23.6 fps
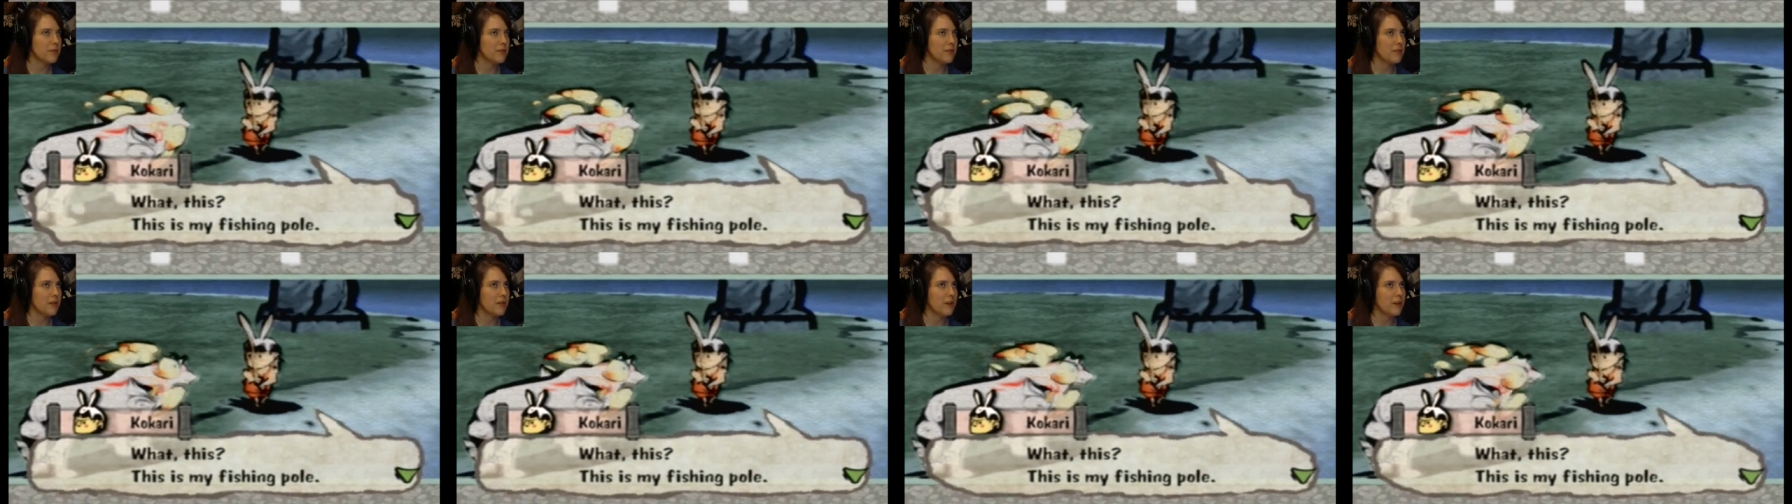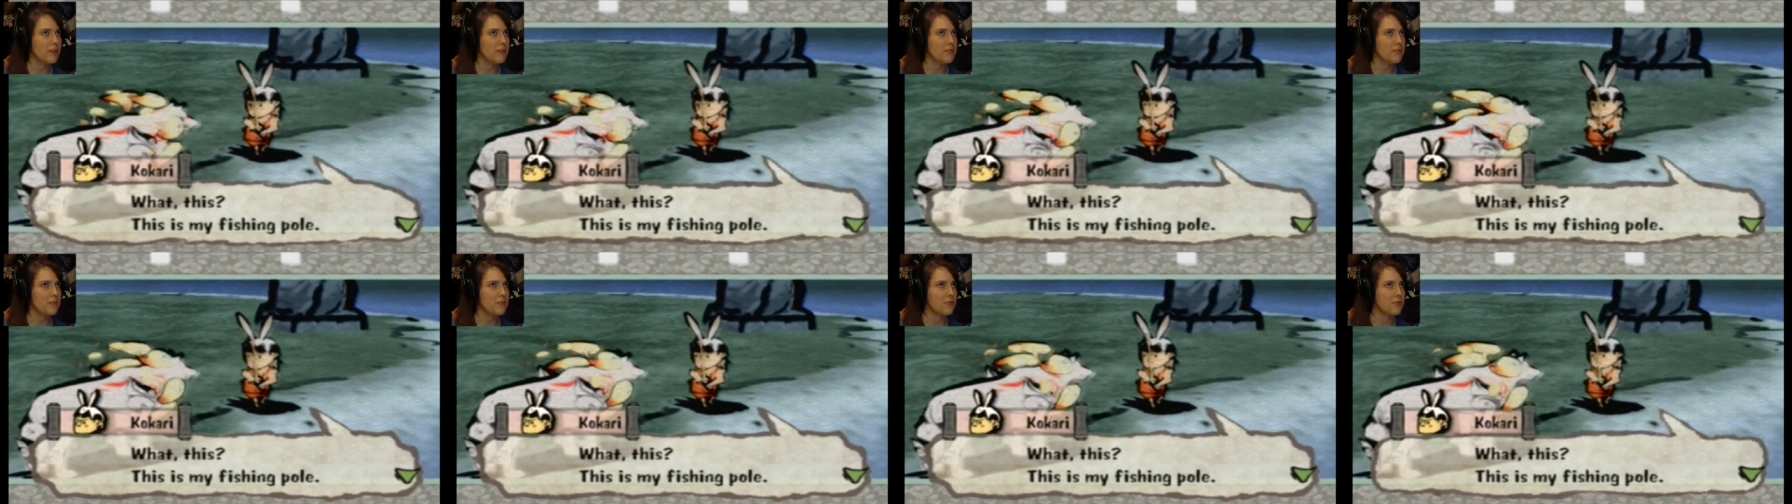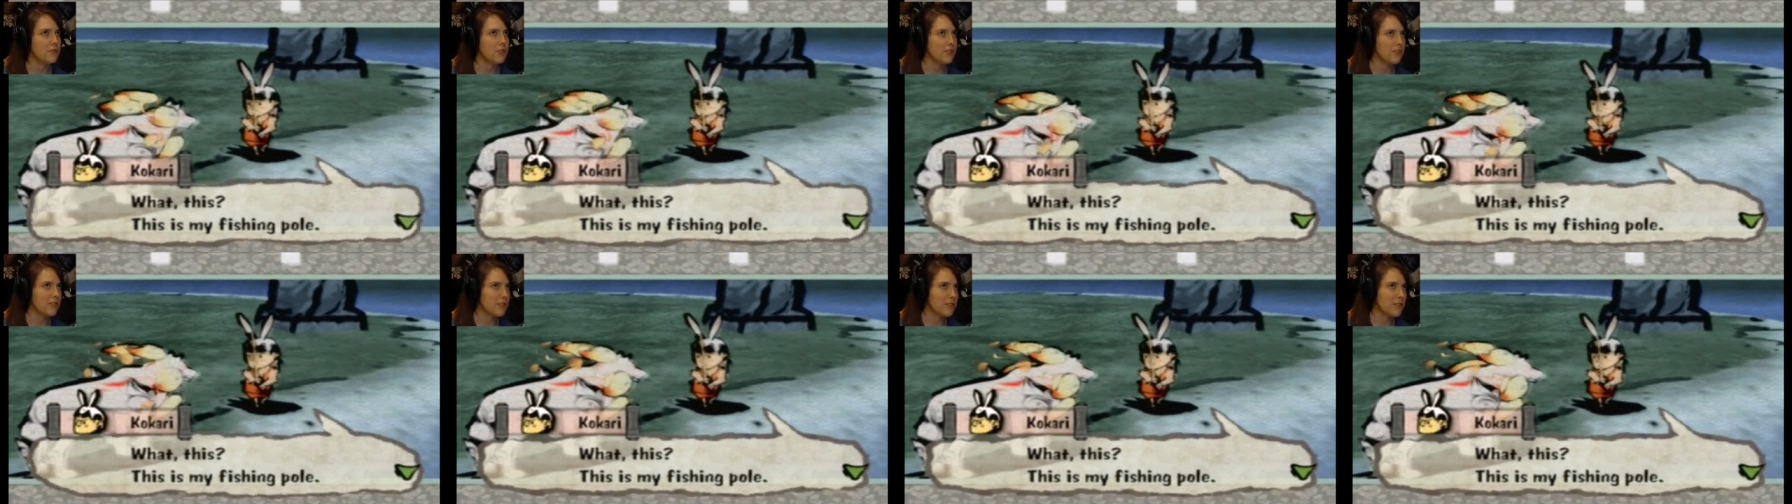That has no
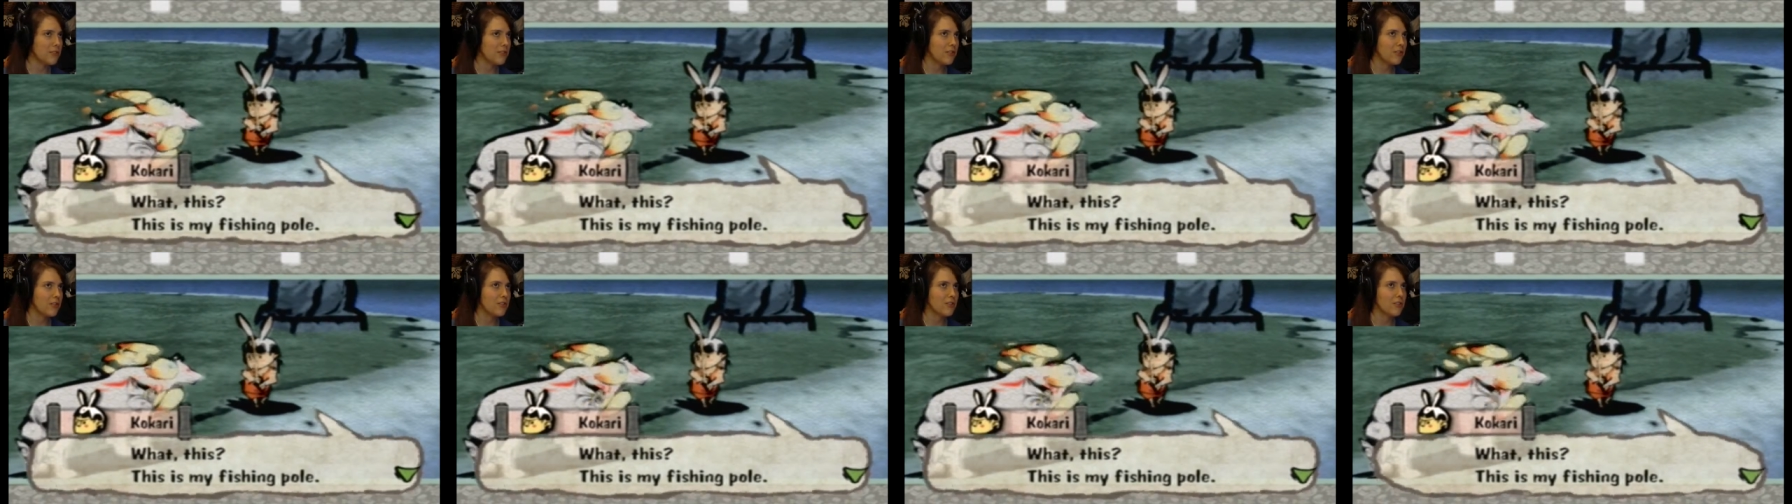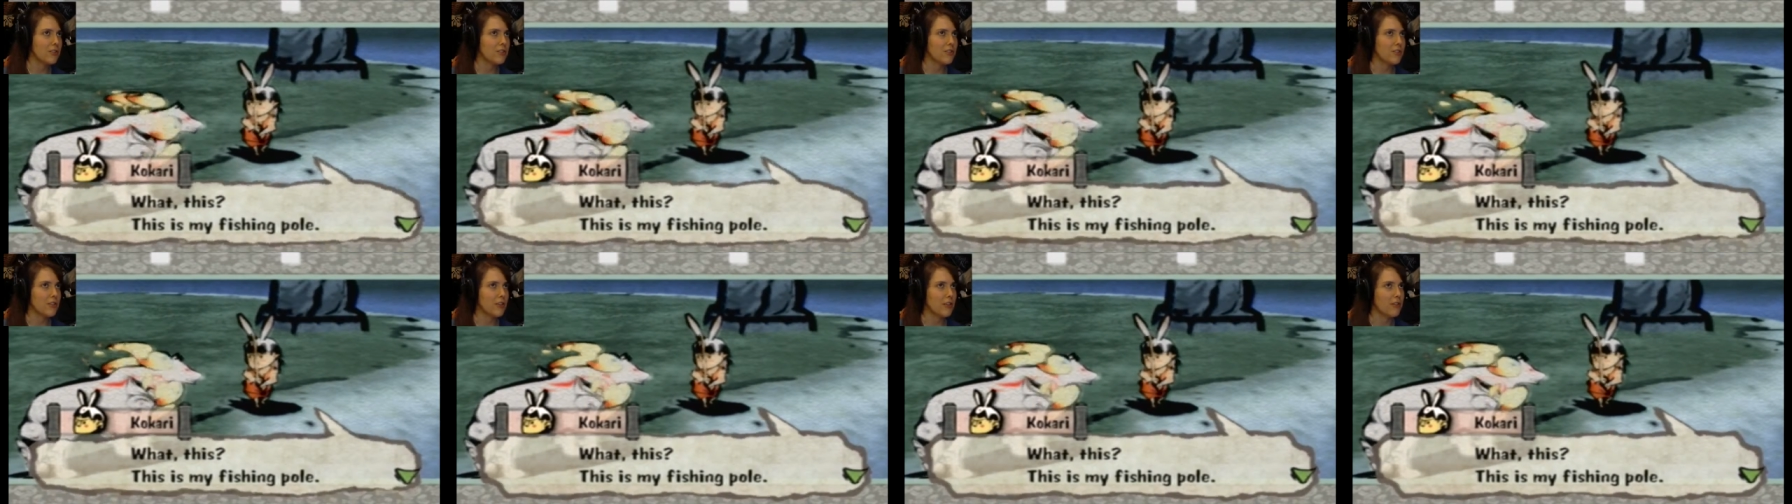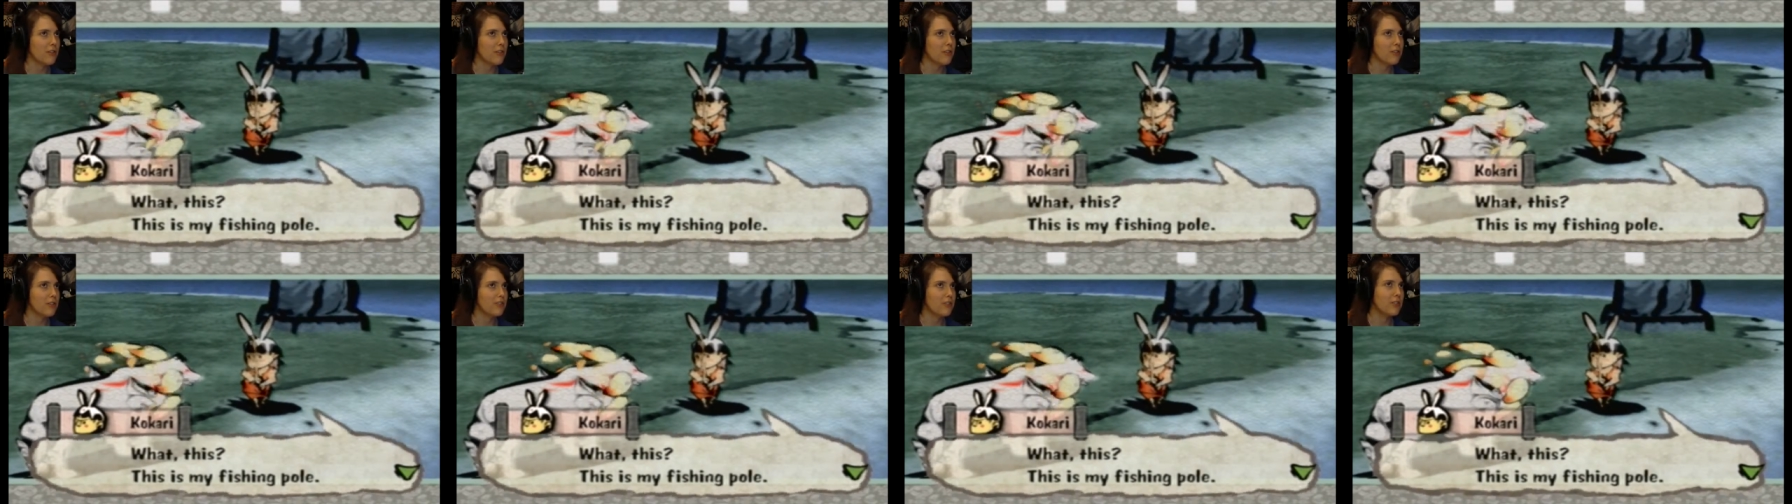fish, cause I suck
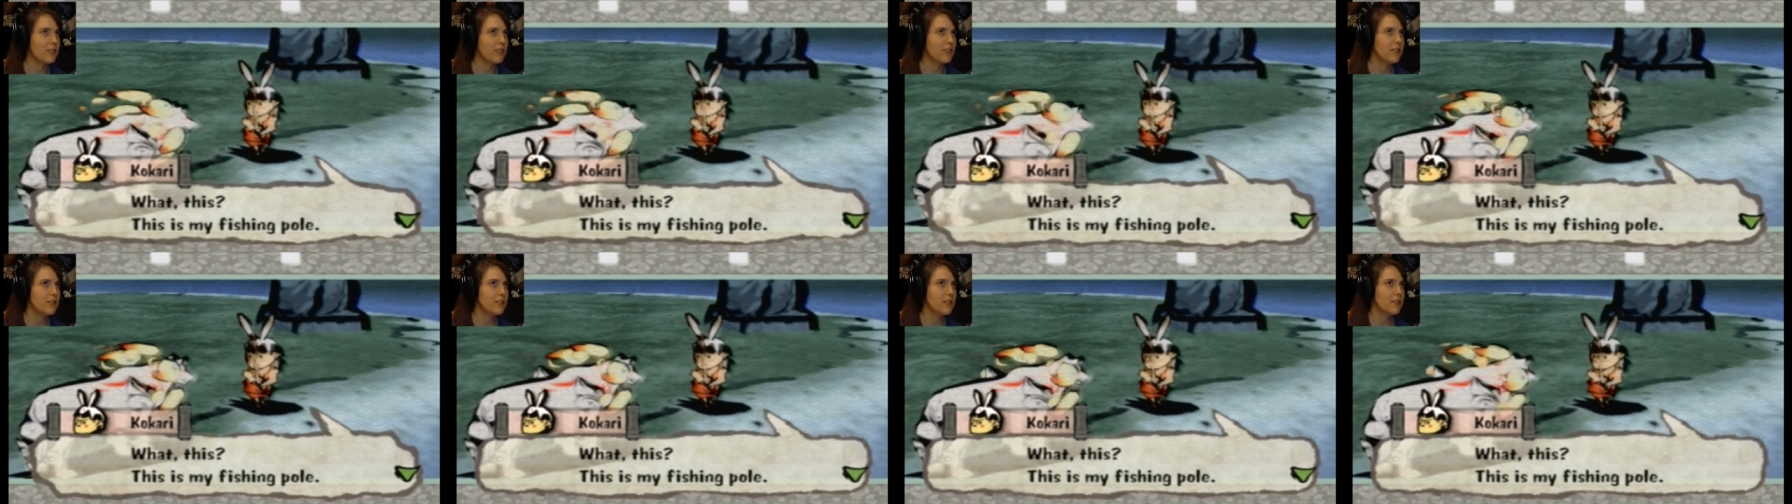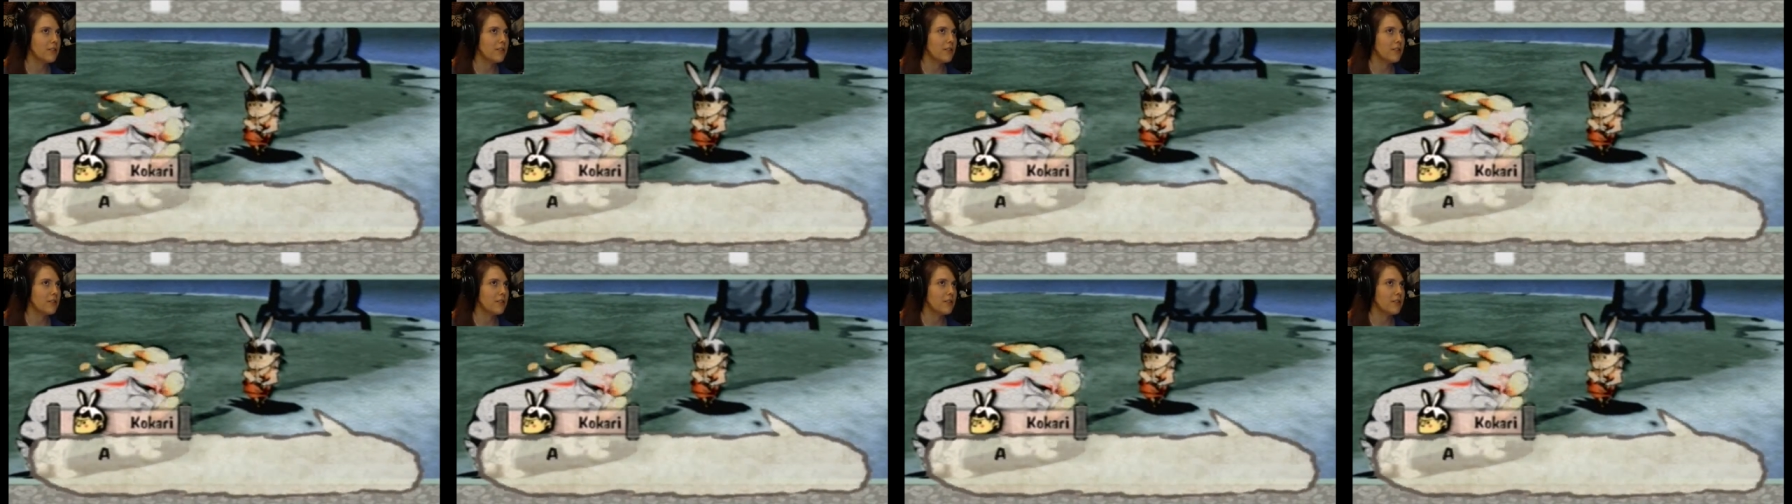at fishing.